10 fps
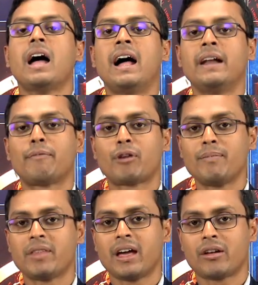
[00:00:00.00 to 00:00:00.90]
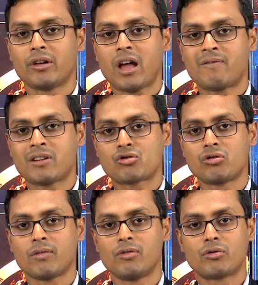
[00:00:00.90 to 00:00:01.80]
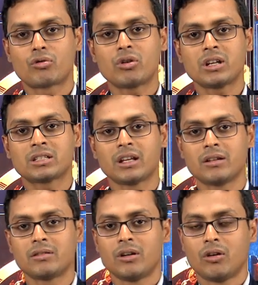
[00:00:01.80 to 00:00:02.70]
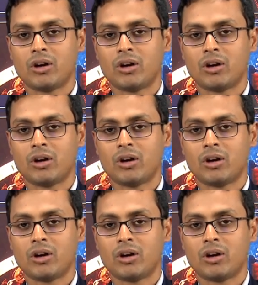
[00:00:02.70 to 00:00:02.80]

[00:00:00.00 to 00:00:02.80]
and from there on after suitable rotation